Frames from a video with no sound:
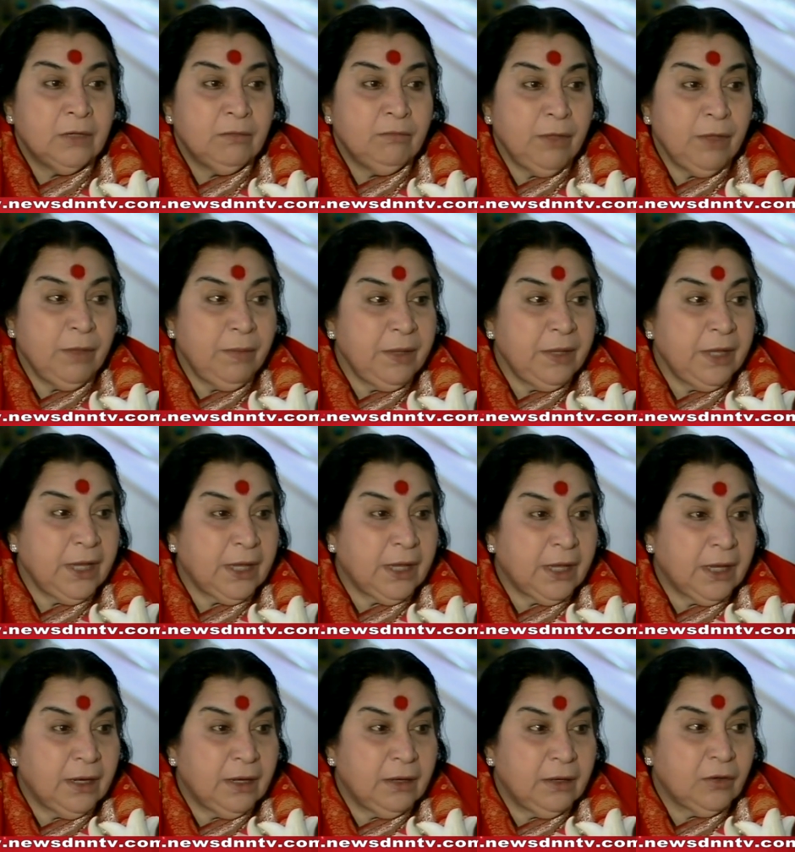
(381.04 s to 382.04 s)
Maybe they
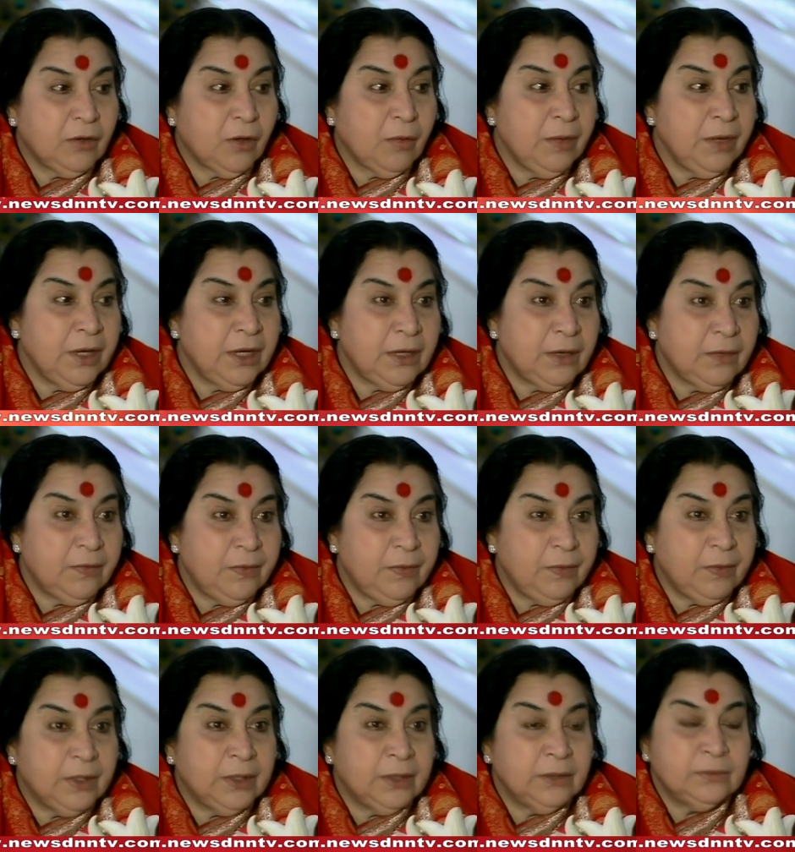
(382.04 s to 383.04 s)
can dominate
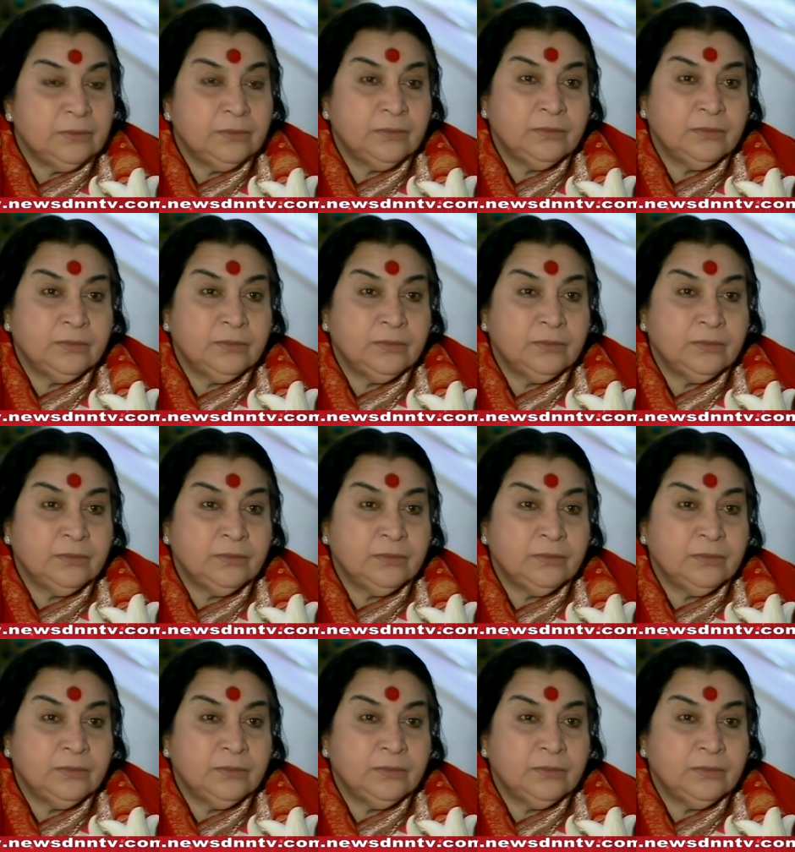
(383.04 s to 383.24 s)
everyone.